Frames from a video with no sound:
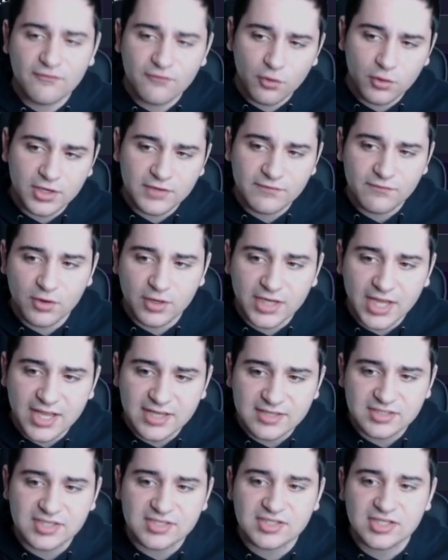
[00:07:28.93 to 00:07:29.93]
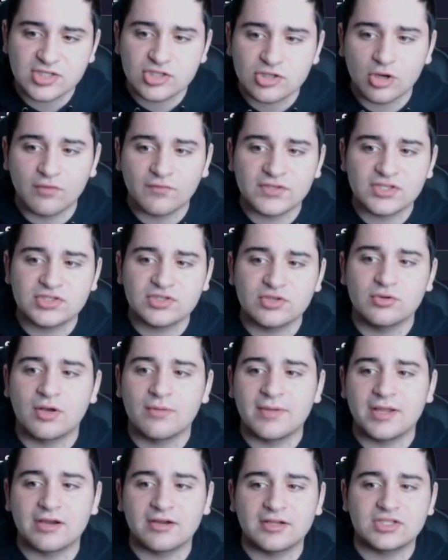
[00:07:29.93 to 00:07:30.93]
44K, 60 trophies, 2
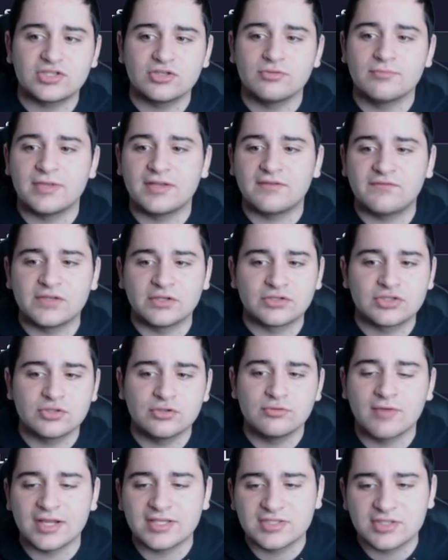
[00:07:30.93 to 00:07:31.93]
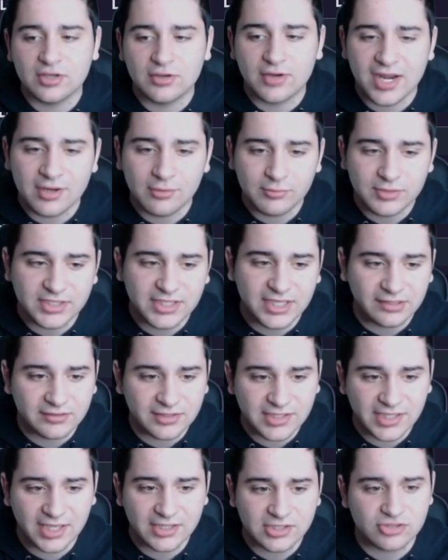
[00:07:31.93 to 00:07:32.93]
Omari, 2 midfield, 2 red zone, and a Weekend
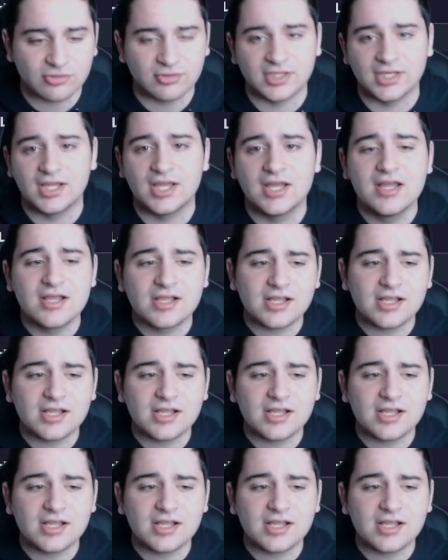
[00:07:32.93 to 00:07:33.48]
League entry.